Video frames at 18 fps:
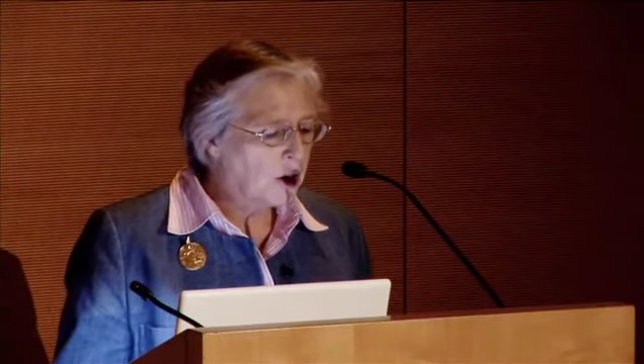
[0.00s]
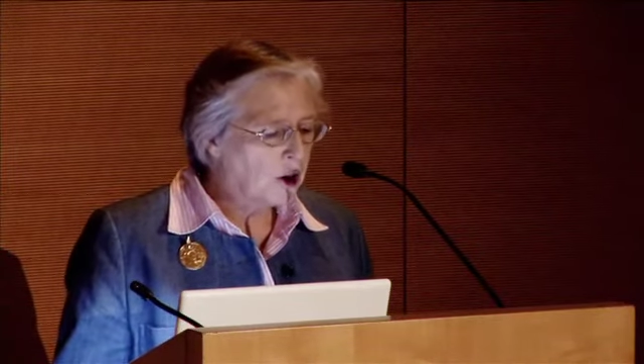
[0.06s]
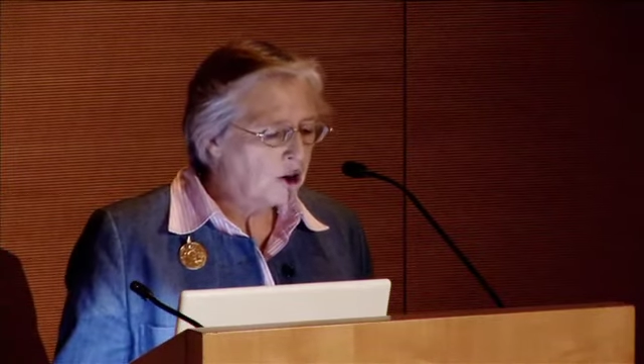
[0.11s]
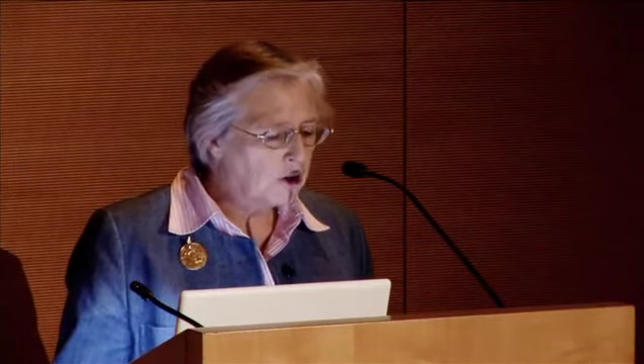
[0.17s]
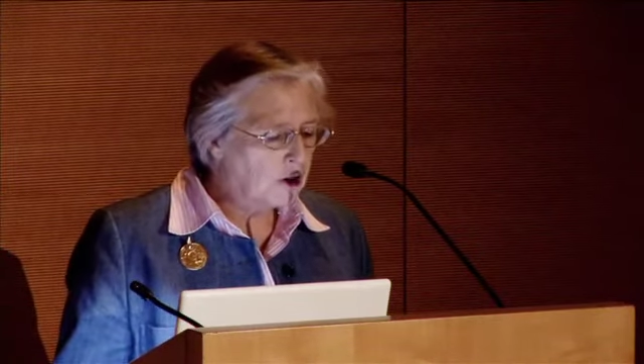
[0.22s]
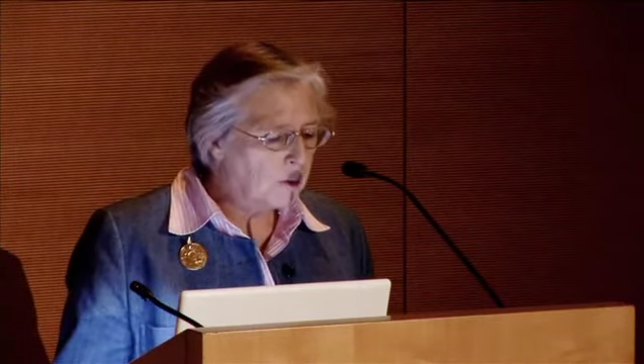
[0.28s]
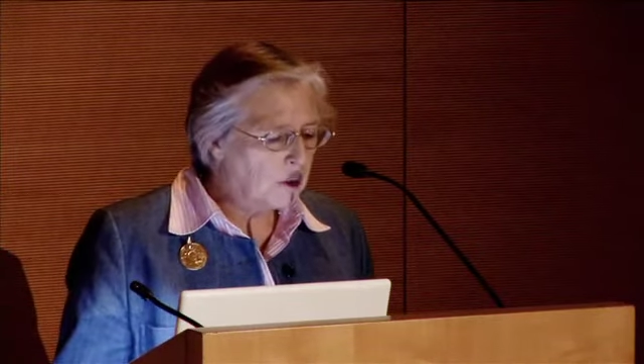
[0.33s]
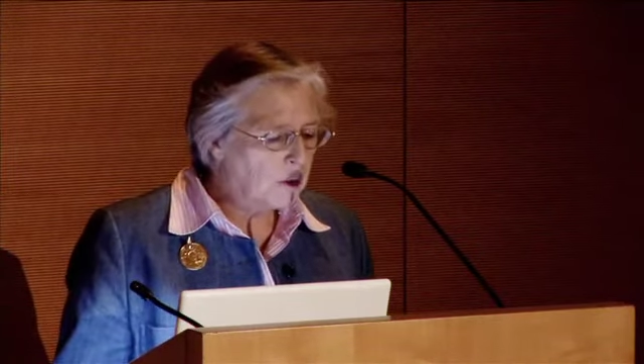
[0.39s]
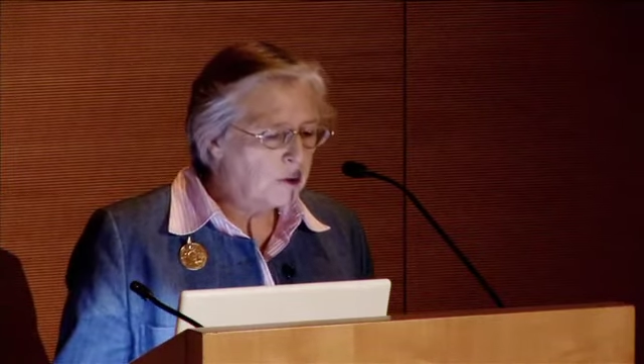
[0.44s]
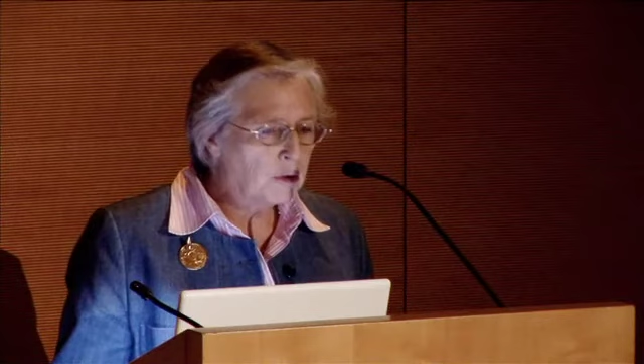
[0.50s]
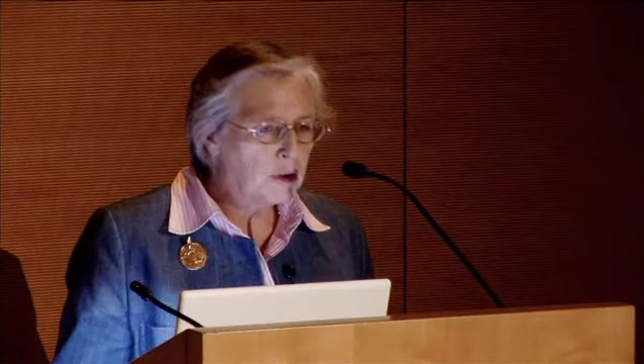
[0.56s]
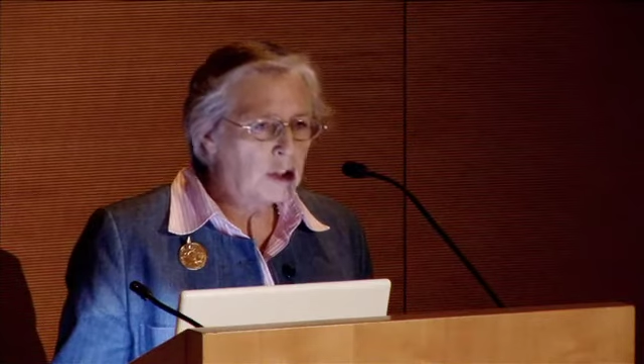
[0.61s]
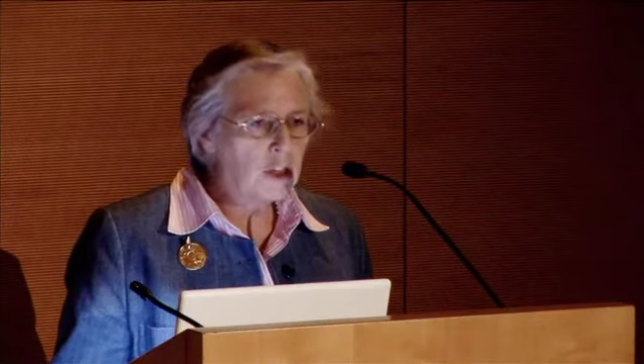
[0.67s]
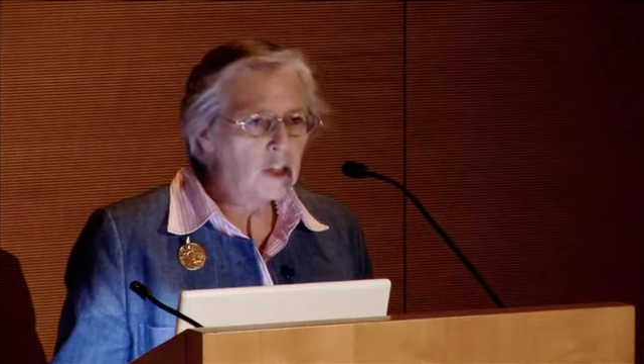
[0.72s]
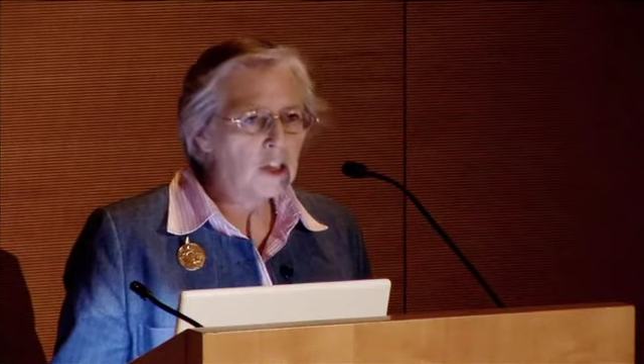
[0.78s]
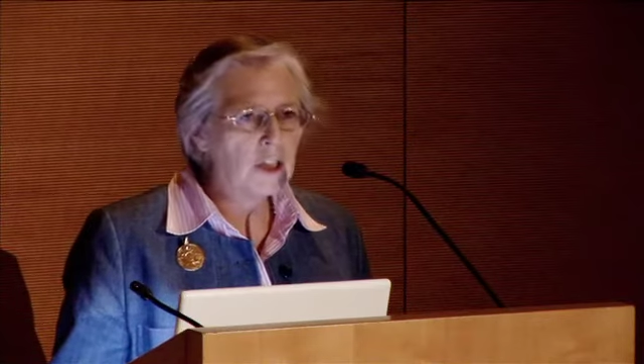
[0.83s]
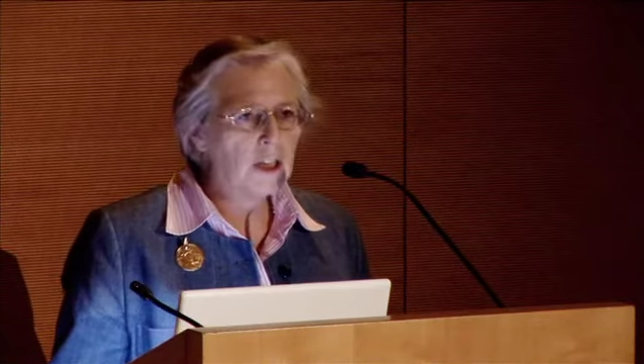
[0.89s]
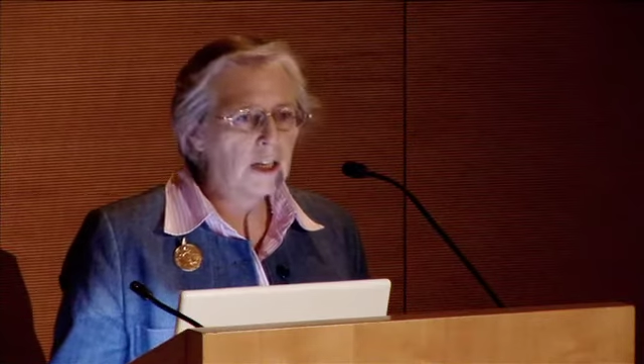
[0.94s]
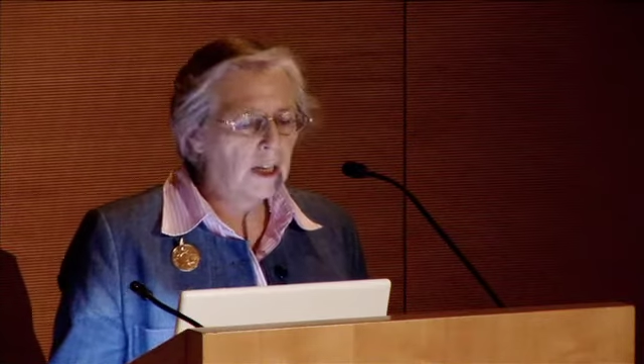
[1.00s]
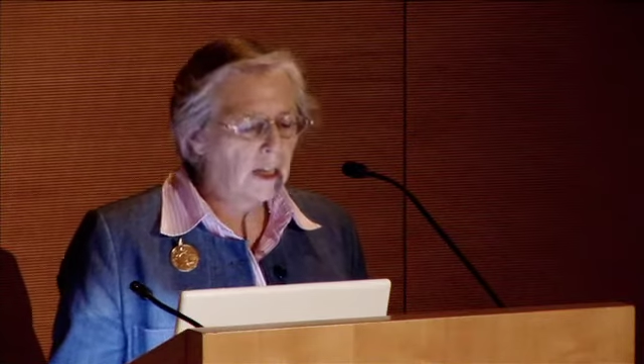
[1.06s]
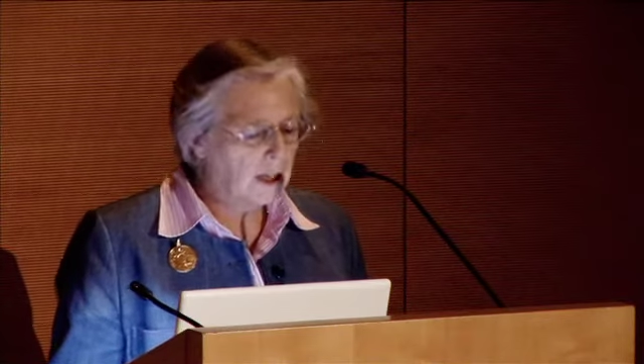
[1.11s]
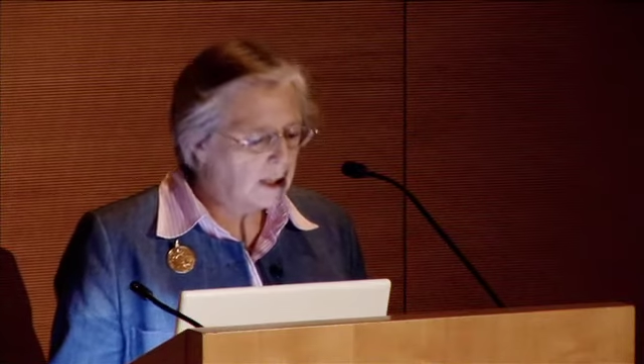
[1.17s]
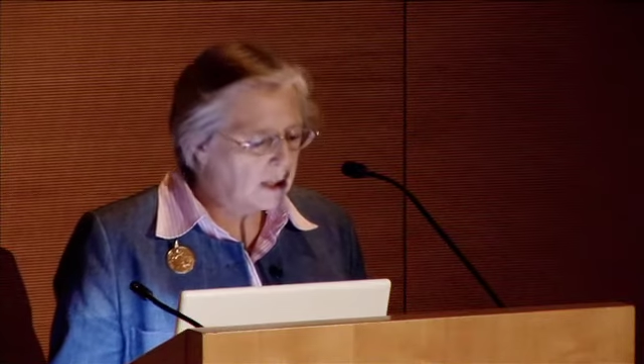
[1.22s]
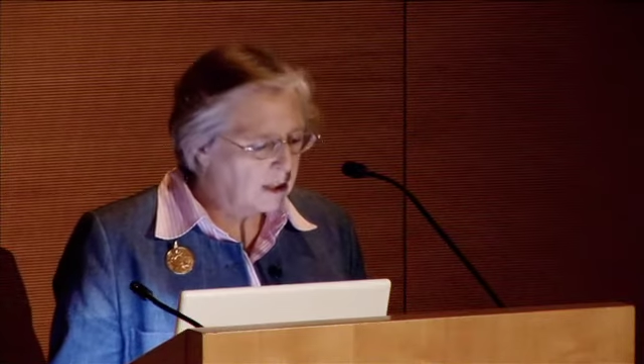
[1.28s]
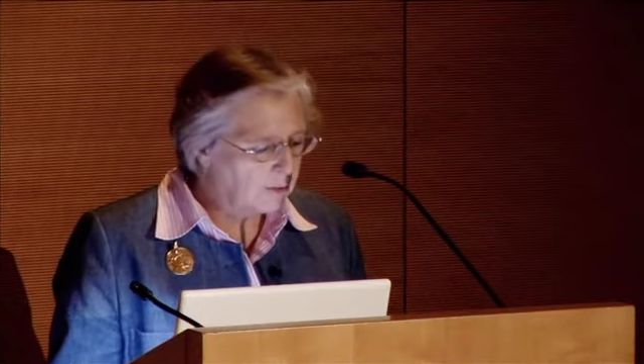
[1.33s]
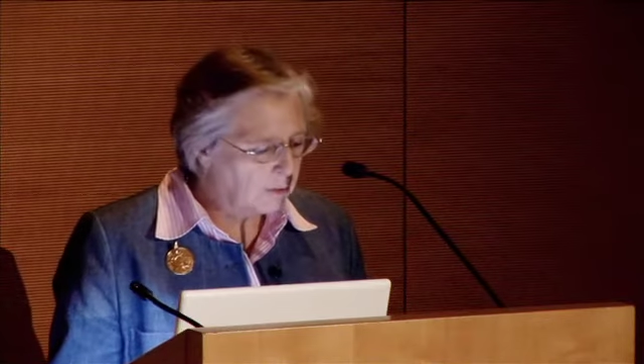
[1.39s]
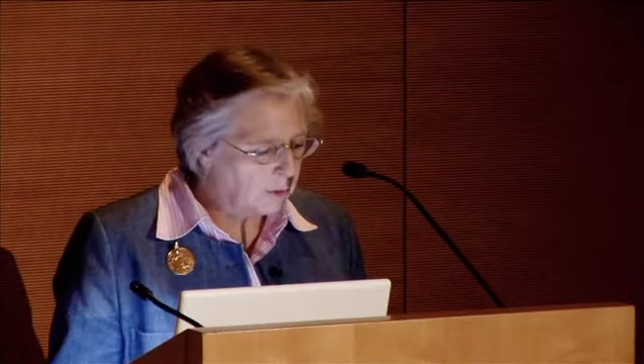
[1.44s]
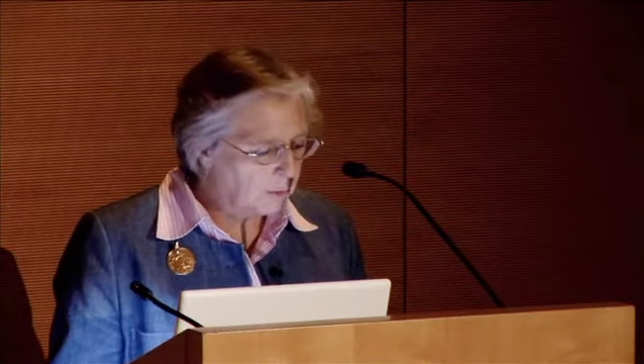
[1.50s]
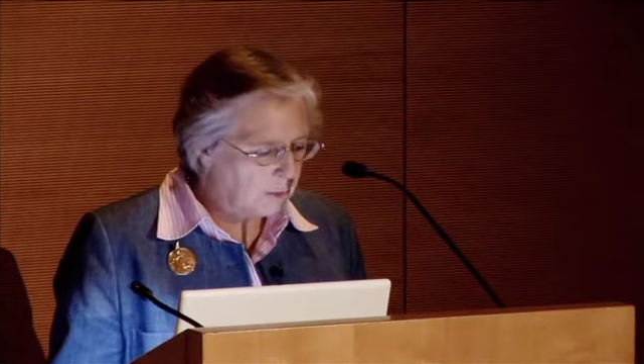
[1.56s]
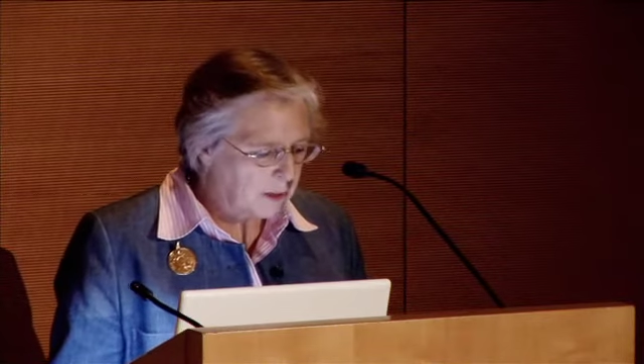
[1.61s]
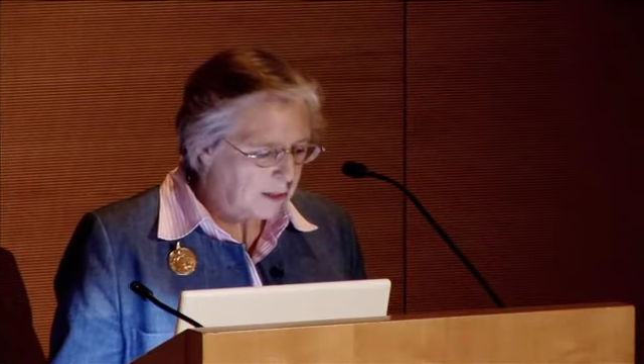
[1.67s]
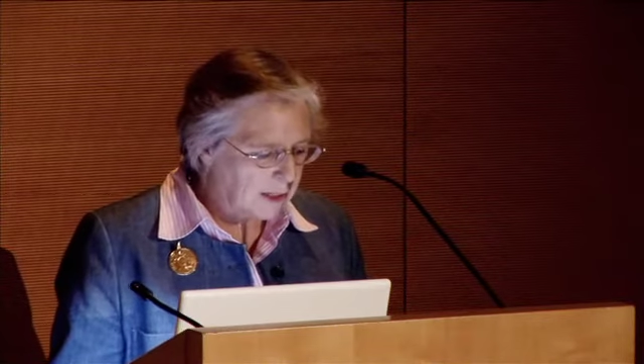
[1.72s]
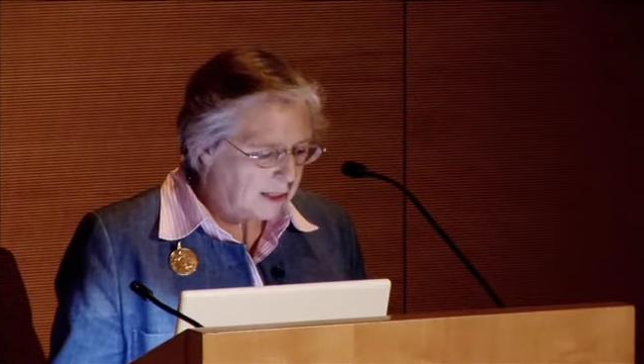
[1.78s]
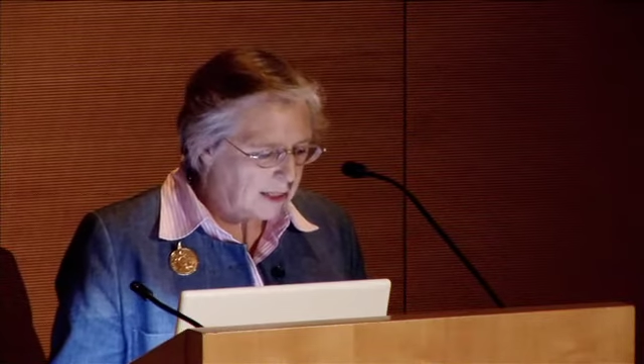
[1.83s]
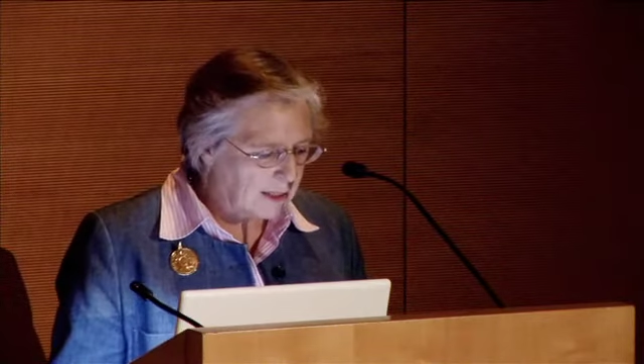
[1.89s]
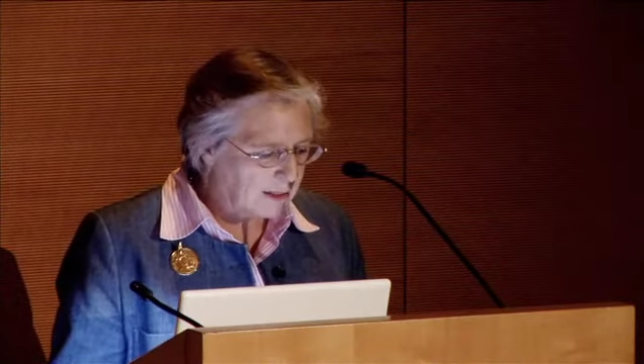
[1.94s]
some of which had never
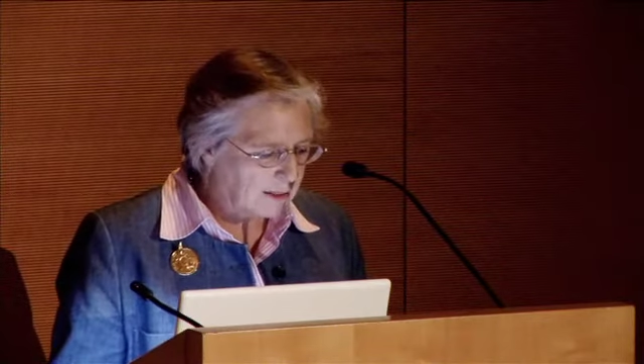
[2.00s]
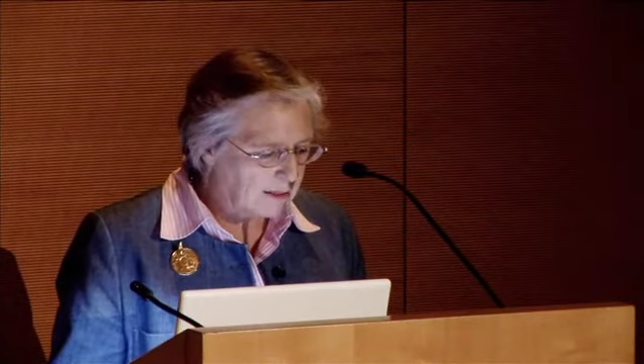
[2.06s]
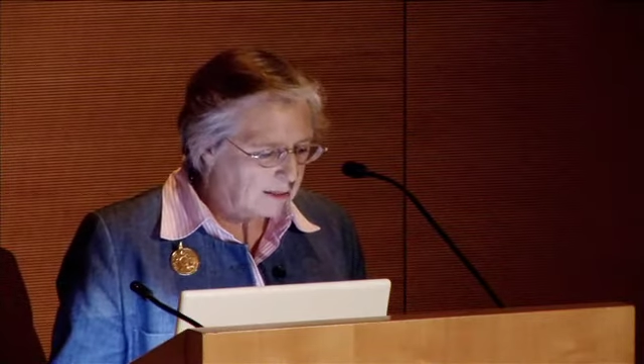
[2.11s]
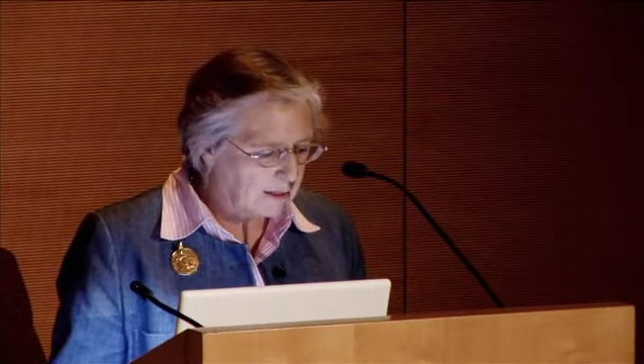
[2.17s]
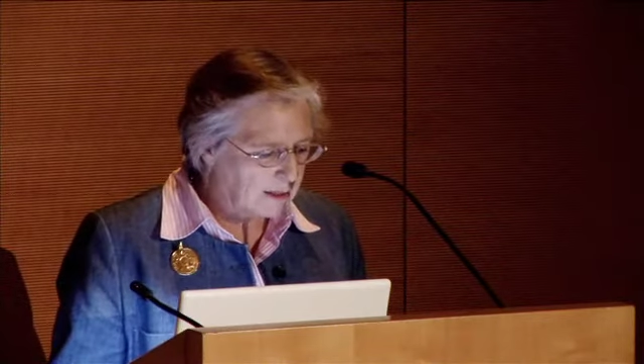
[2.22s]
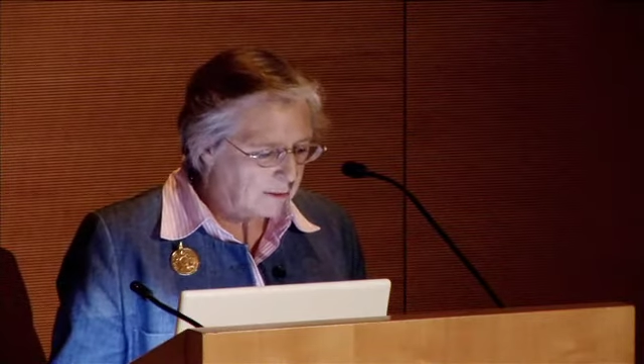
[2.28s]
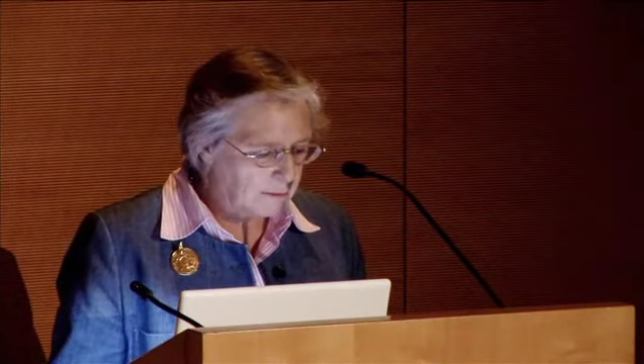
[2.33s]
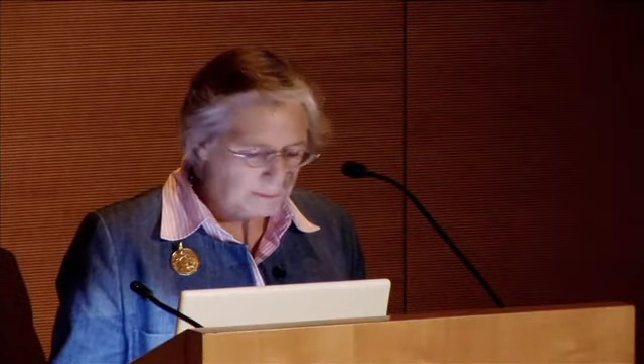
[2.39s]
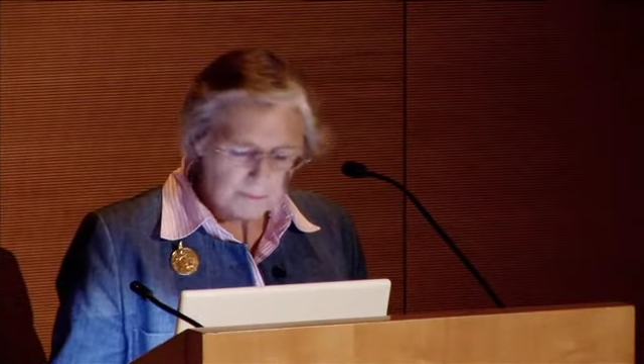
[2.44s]
been cast.